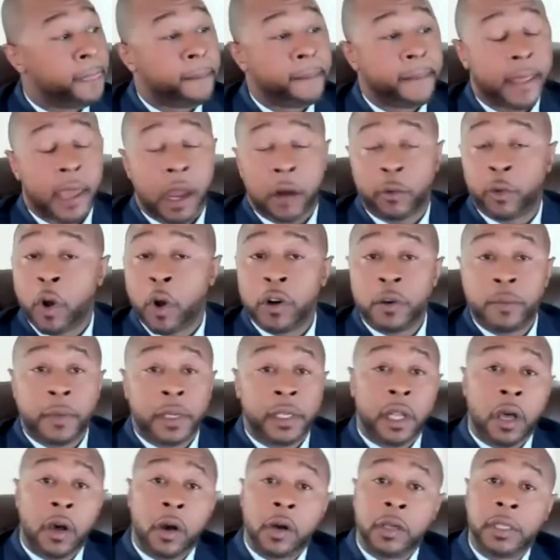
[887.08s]
I wrote him a
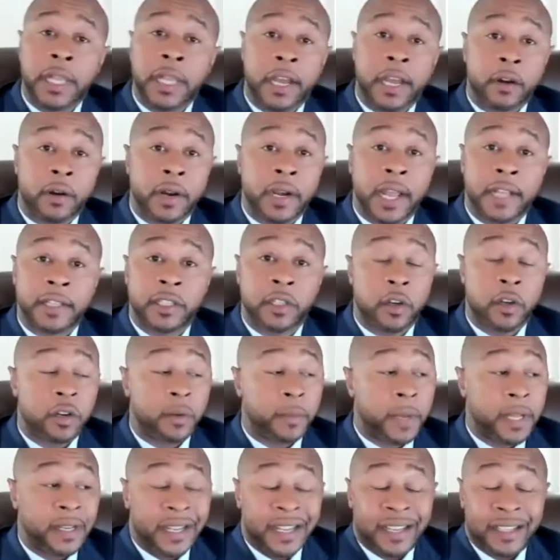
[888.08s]
long letter, and I told him,
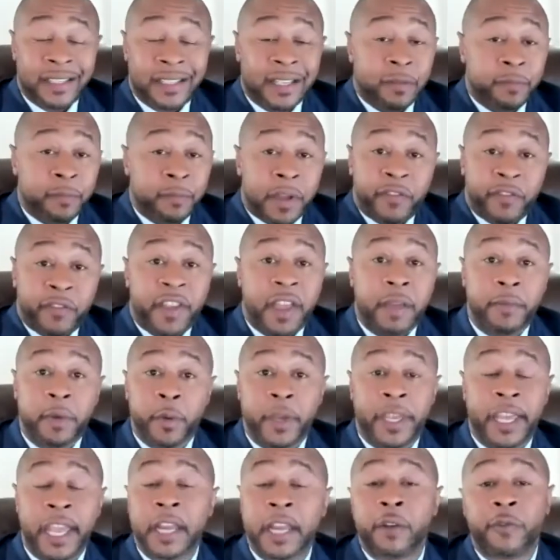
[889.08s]
I'm like, look, my family,
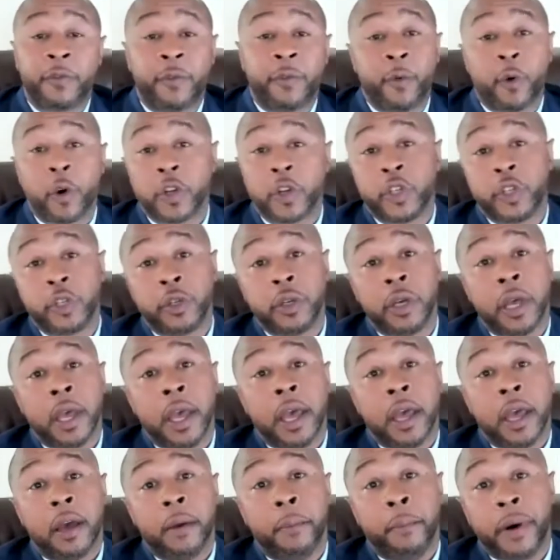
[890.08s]
we can't afford you,
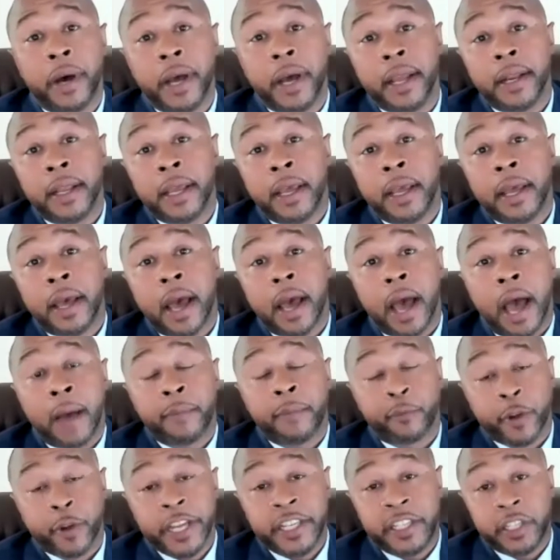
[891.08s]
but
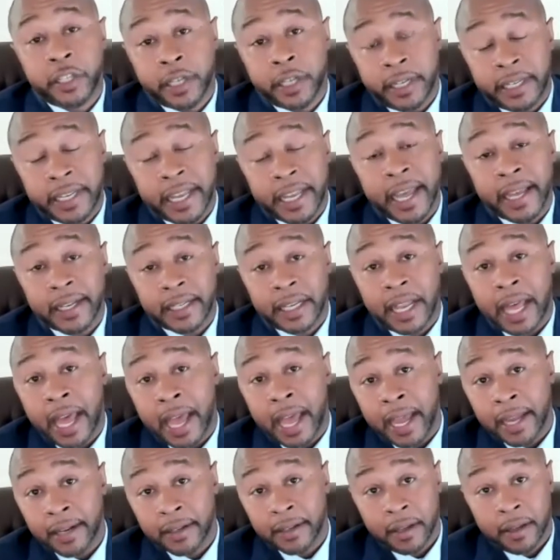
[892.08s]
I'm reaching a
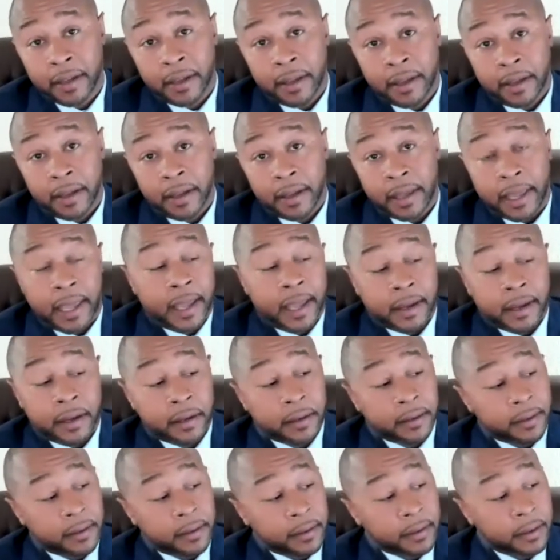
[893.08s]
deadline. And
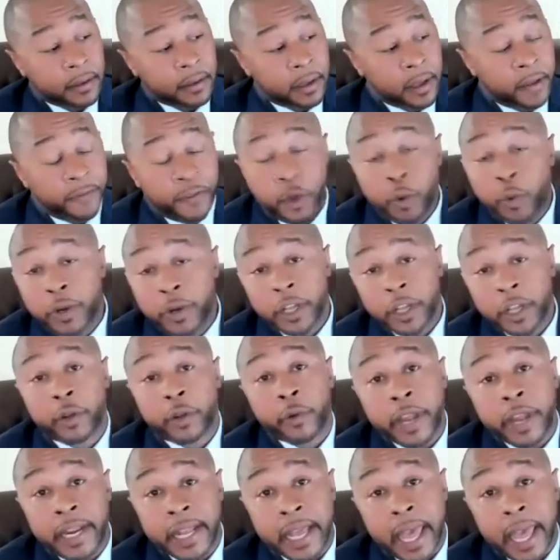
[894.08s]
if you would
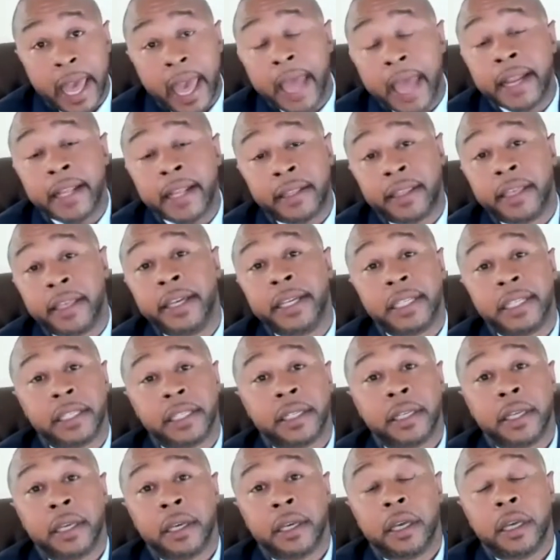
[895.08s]
agree to edit
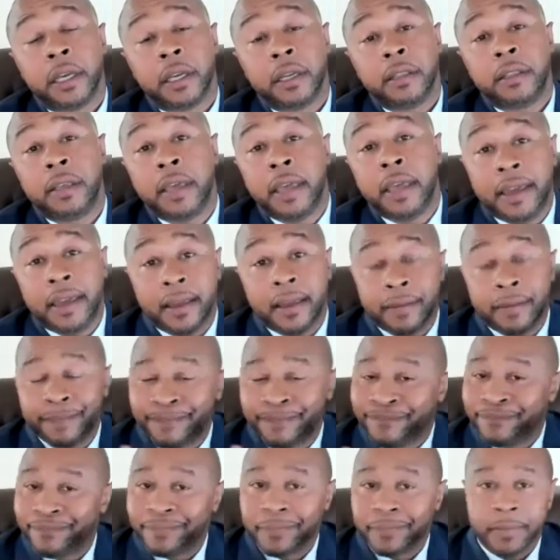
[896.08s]
this, then,
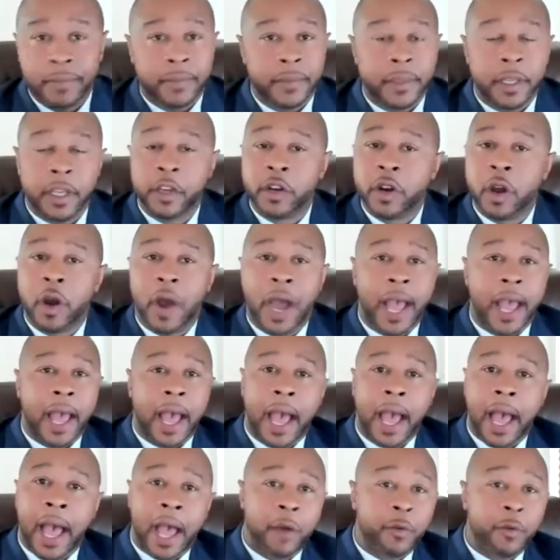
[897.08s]

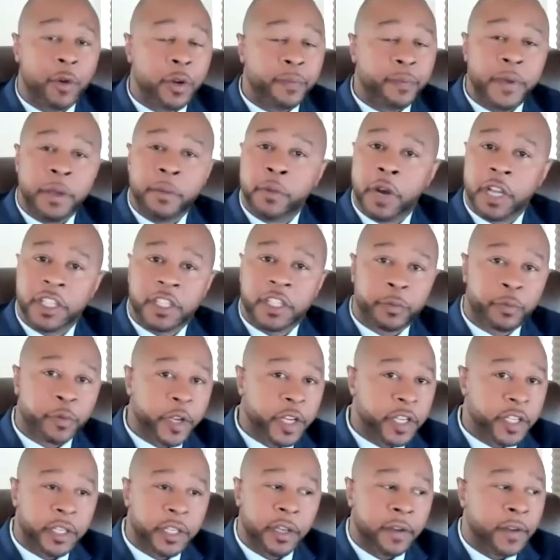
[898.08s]
I would be much
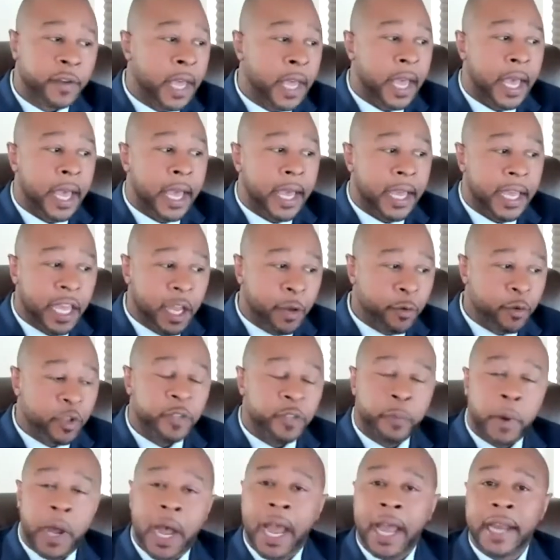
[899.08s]
appreciative. He
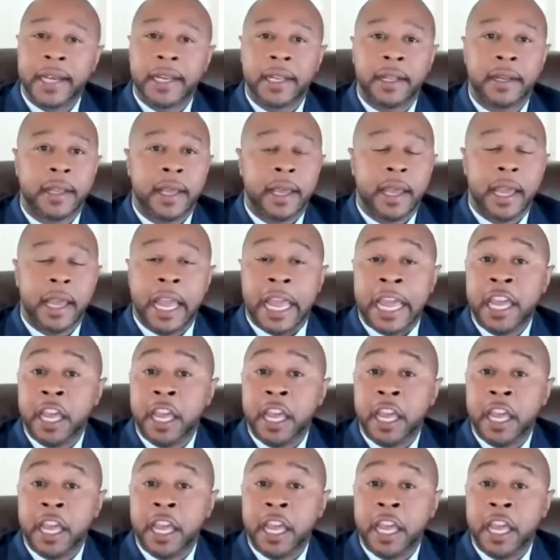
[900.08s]
responded, and he